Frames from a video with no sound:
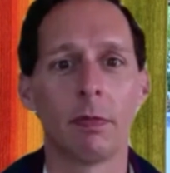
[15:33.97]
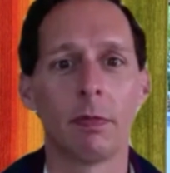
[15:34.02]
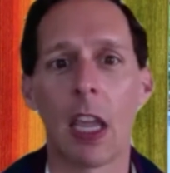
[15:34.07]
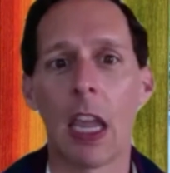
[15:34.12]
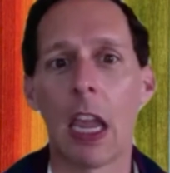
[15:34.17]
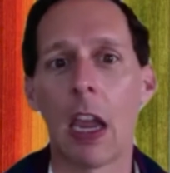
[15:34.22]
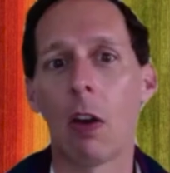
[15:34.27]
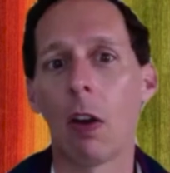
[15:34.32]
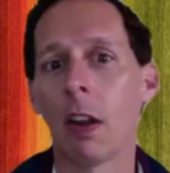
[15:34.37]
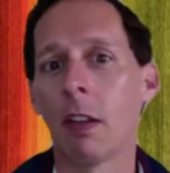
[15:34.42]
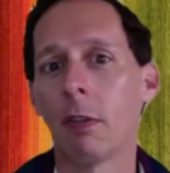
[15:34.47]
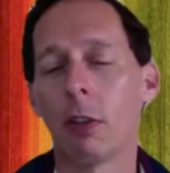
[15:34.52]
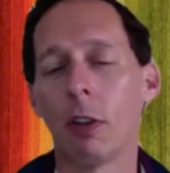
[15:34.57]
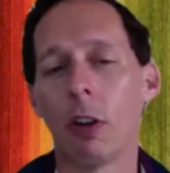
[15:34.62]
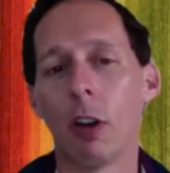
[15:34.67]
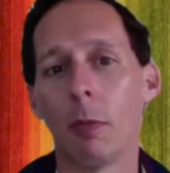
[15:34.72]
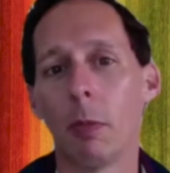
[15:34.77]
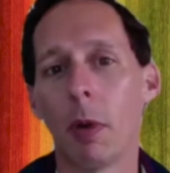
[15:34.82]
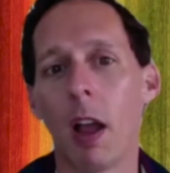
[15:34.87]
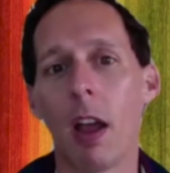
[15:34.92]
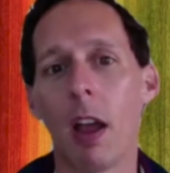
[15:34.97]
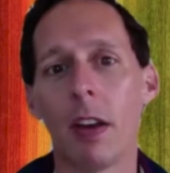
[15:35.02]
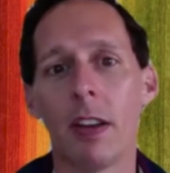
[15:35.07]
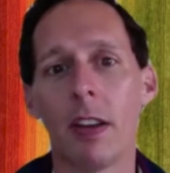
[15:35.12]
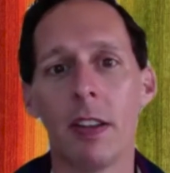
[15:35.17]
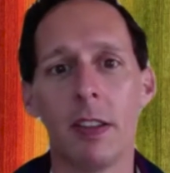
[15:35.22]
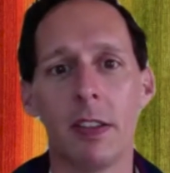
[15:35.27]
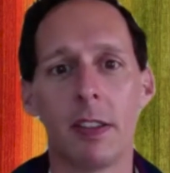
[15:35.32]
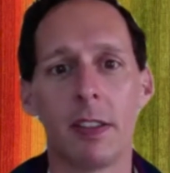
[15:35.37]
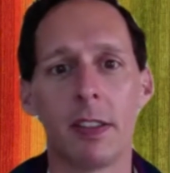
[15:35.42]
Caring for our
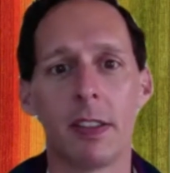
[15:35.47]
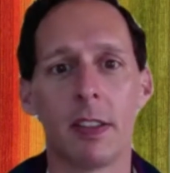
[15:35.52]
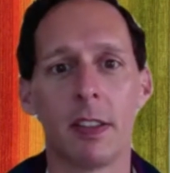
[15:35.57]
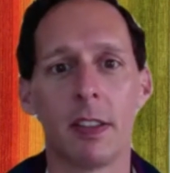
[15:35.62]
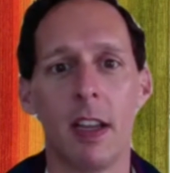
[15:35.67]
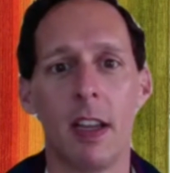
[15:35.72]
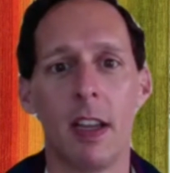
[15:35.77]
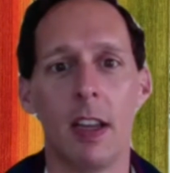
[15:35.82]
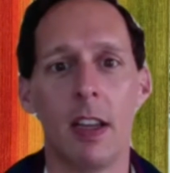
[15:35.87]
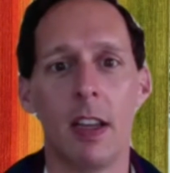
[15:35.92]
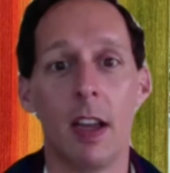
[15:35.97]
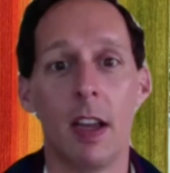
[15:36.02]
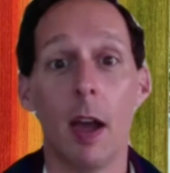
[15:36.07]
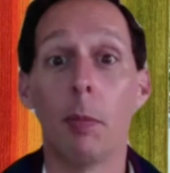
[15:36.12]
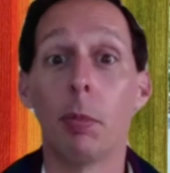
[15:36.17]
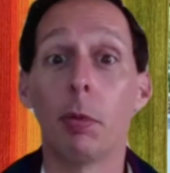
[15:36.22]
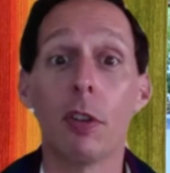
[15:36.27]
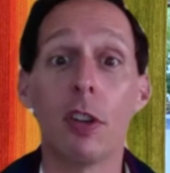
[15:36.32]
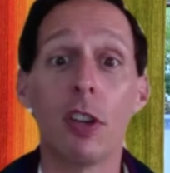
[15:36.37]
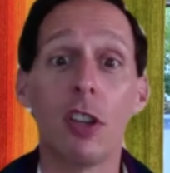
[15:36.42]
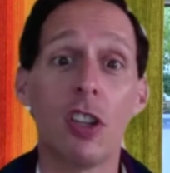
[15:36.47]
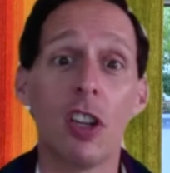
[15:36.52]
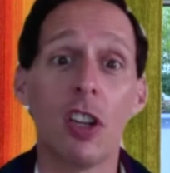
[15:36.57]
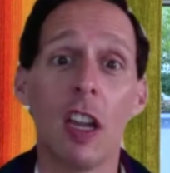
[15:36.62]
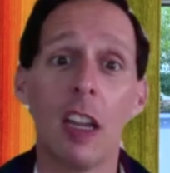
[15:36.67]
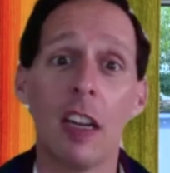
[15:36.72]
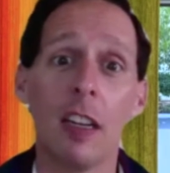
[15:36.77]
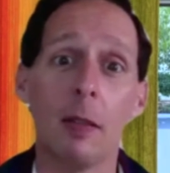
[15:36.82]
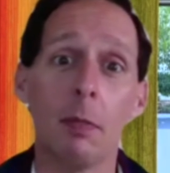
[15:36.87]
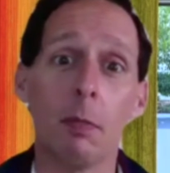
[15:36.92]
bodies,
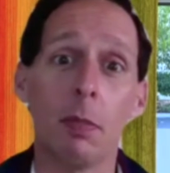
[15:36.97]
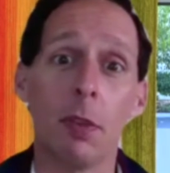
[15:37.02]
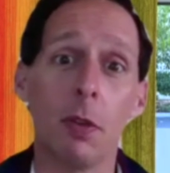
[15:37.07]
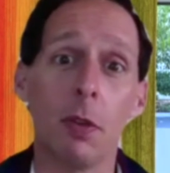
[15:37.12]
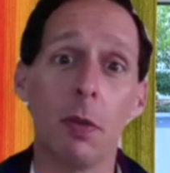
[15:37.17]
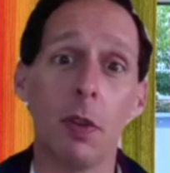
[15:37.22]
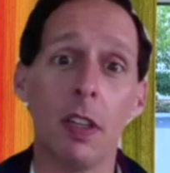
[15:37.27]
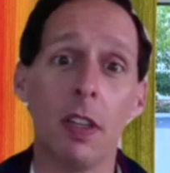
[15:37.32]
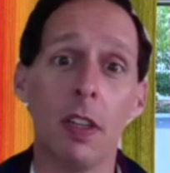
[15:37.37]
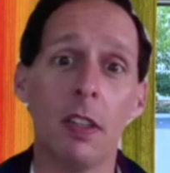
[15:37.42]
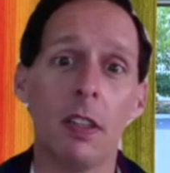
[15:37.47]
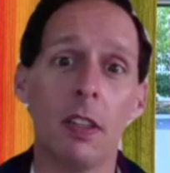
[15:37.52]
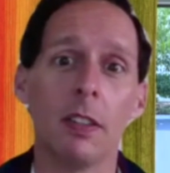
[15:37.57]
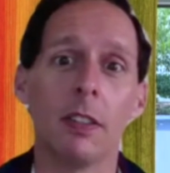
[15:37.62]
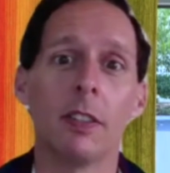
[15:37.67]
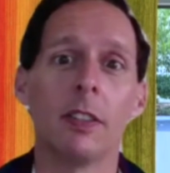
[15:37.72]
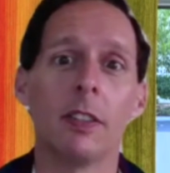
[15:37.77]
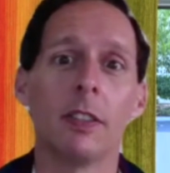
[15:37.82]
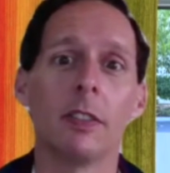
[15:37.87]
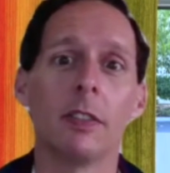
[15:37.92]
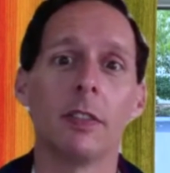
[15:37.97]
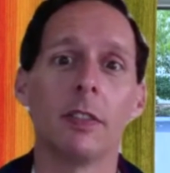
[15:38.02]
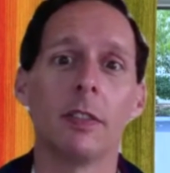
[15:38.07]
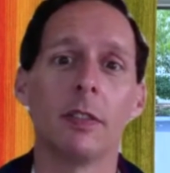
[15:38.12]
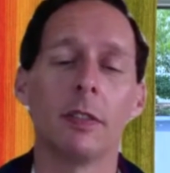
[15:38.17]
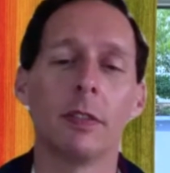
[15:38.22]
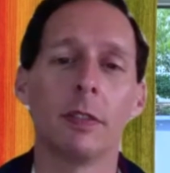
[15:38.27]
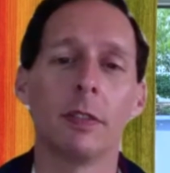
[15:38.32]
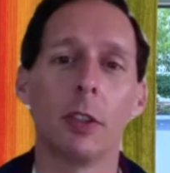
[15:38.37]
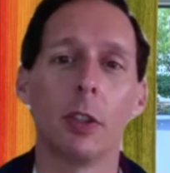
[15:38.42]
appreciating beauty,
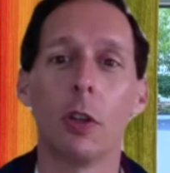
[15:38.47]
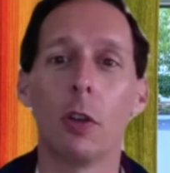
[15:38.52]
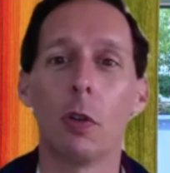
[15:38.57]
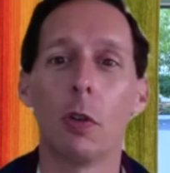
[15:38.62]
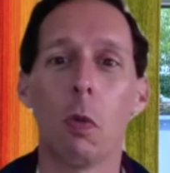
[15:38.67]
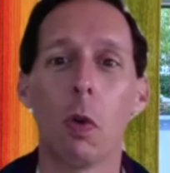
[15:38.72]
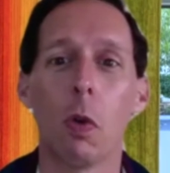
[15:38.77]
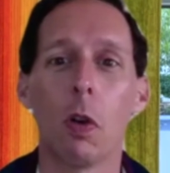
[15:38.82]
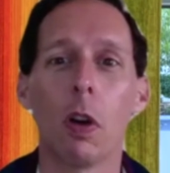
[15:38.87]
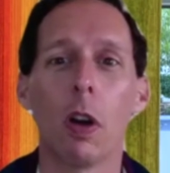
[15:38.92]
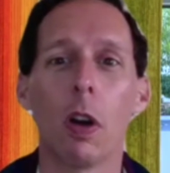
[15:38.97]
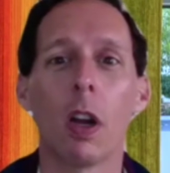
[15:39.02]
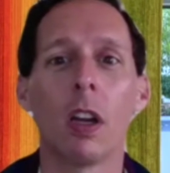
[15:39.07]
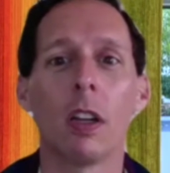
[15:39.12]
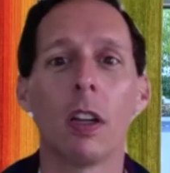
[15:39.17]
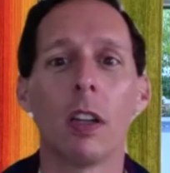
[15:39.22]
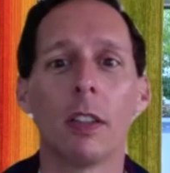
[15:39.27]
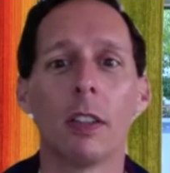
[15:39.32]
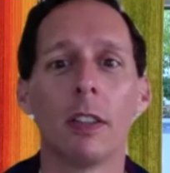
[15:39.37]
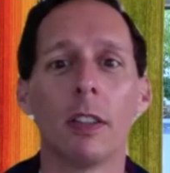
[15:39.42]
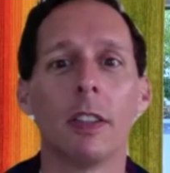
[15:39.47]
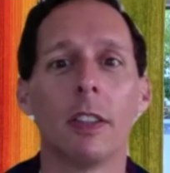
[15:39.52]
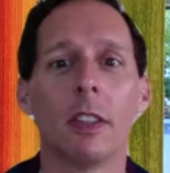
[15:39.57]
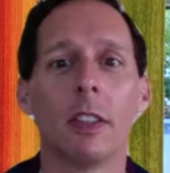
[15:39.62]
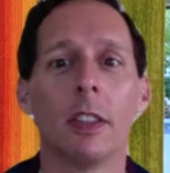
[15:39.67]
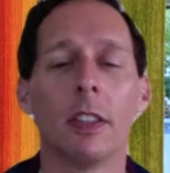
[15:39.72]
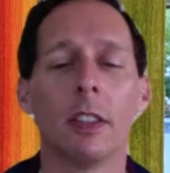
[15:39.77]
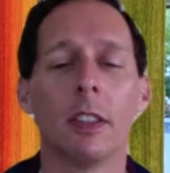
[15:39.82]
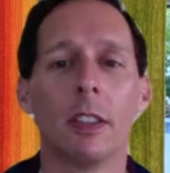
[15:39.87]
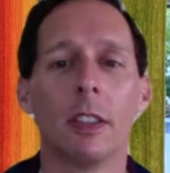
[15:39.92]
good work,
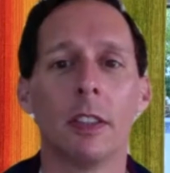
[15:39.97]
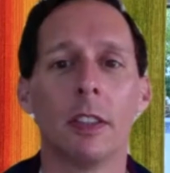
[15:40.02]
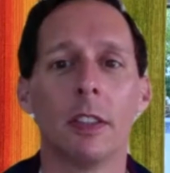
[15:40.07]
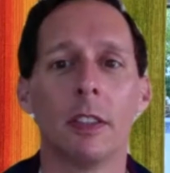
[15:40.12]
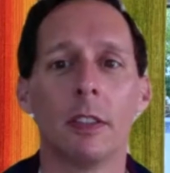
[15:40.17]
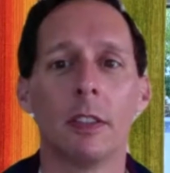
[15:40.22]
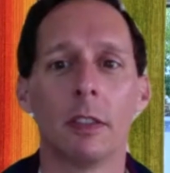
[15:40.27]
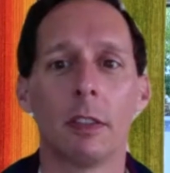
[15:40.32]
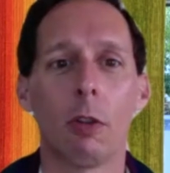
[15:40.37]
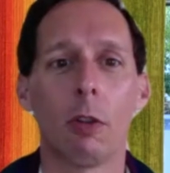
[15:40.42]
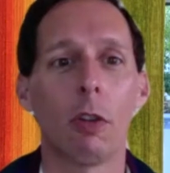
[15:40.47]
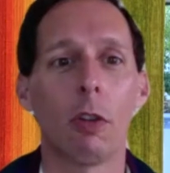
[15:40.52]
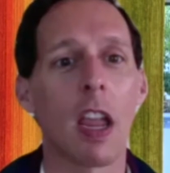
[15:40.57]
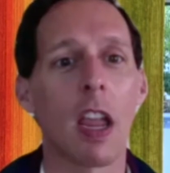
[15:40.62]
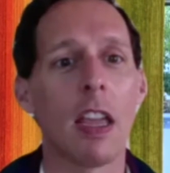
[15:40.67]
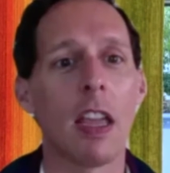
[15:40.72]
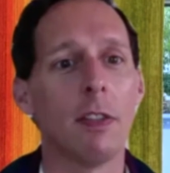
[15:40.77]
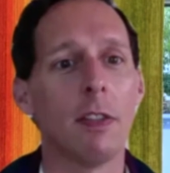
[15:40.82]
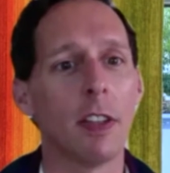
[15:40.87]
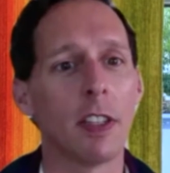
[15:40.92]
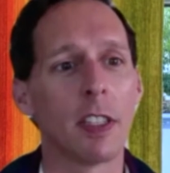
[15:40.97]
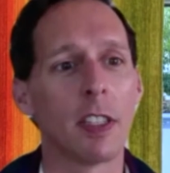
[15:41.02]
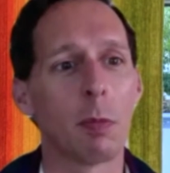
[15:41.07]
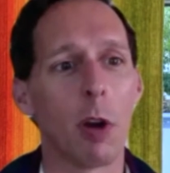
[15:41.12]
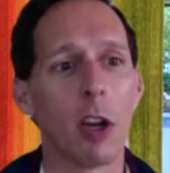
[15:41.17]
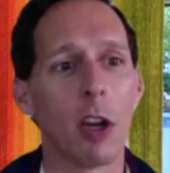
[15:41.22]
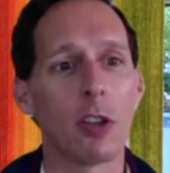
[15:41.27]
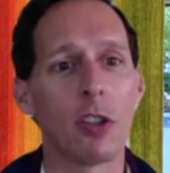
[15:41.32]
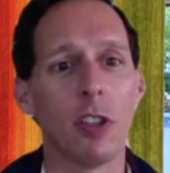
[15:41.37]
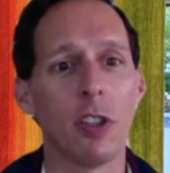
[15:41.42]
creative
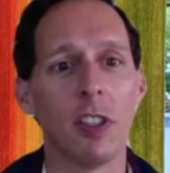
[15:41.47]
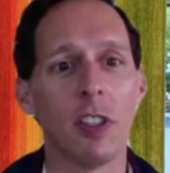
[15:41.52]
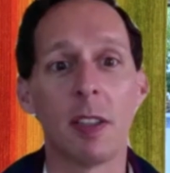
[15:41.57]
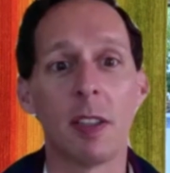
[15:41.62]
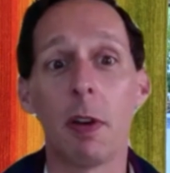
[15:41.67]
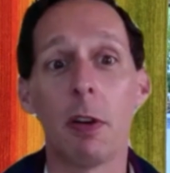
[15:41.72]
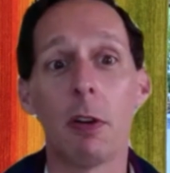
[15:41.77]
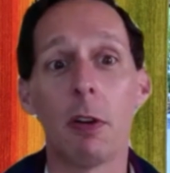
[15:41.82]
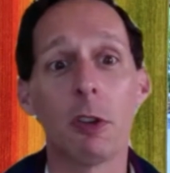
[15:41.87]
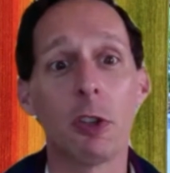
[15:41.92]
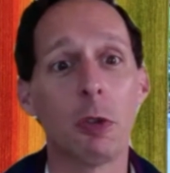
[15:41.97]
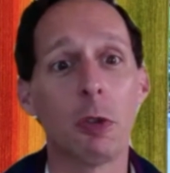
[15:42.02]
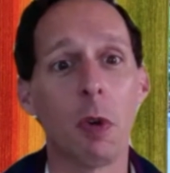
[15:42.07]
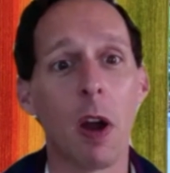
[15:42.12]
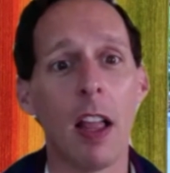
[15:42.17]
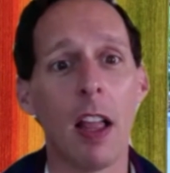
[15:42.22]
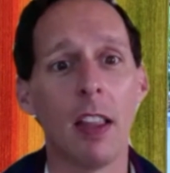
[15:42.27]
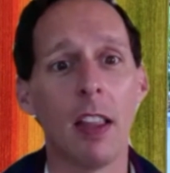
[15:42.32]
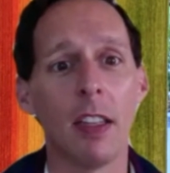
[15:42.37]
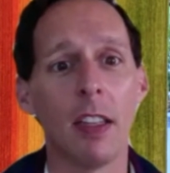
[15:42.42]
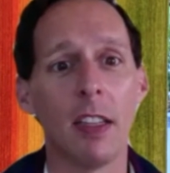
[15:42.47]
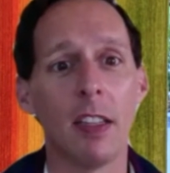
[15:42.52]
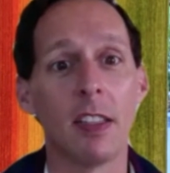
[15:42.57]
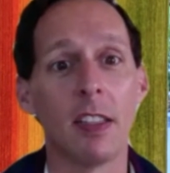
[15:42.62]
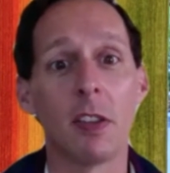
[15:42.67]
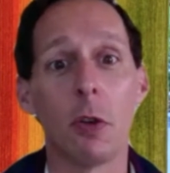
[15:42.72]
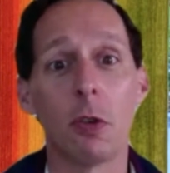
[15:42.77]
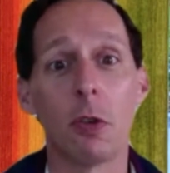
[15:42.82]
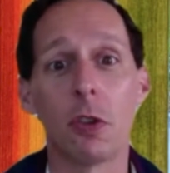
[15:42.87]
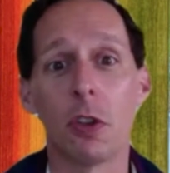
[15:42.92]
expression, spirituality,
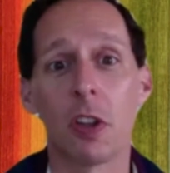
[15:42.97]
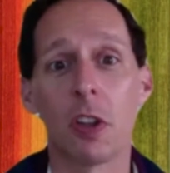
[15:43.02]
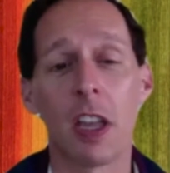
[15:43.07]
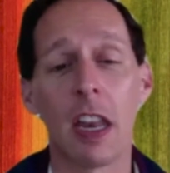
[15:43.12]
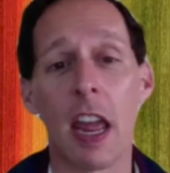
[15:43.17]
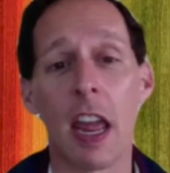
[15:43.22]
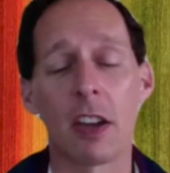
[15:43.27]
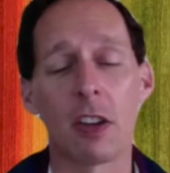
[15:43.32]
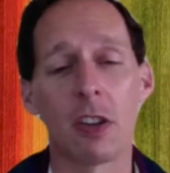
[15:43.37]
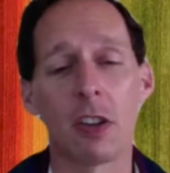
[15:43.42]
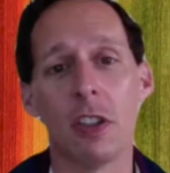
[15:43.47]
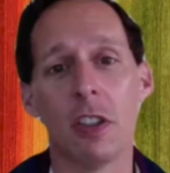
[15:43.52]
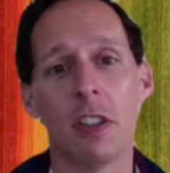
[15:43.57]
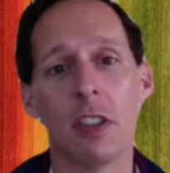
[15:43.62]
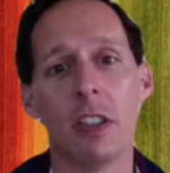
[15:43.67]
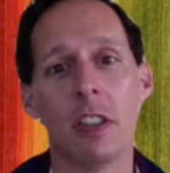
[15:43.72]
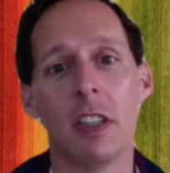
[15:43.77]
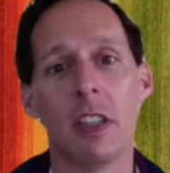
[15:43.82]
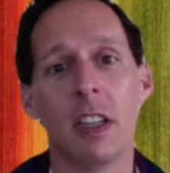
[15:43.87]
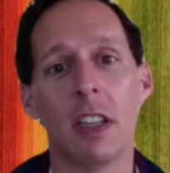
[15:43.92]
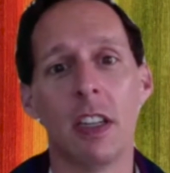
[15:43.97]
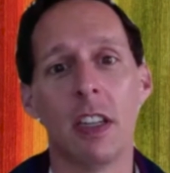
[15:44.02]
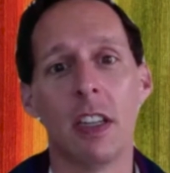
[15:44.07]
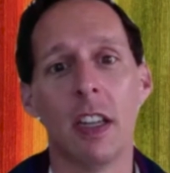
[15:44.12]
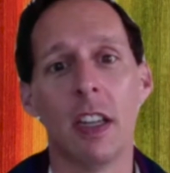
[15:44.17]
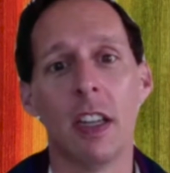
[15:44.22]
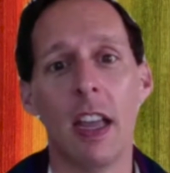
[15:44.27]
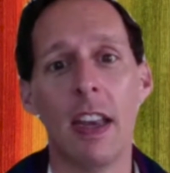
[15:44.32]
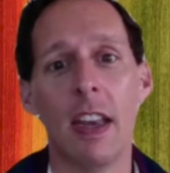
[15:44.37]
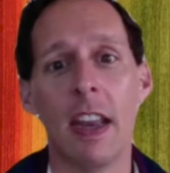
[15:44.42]
social connection,
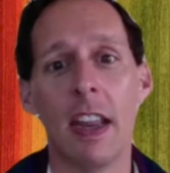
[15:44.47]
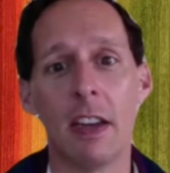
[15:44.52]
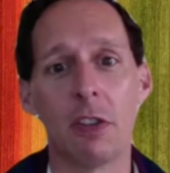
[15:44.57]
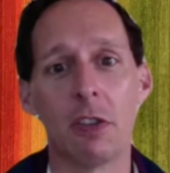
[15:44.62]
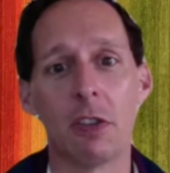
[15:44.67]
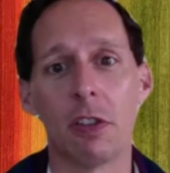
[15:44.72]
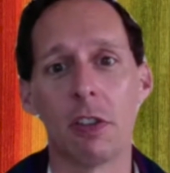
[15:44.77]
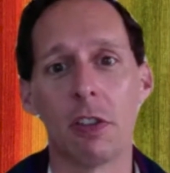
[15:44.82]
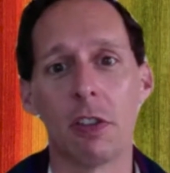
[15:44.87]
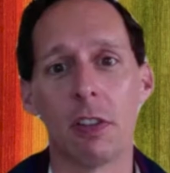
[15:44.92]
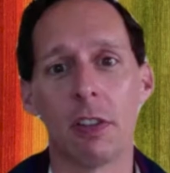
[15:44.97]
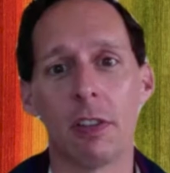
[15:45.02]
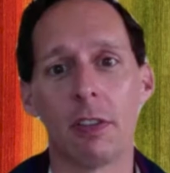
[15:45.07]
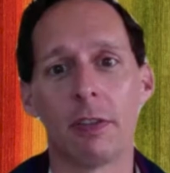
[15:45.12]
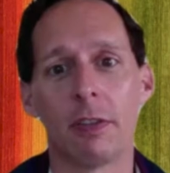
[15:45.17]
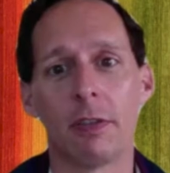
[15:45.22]
and nature.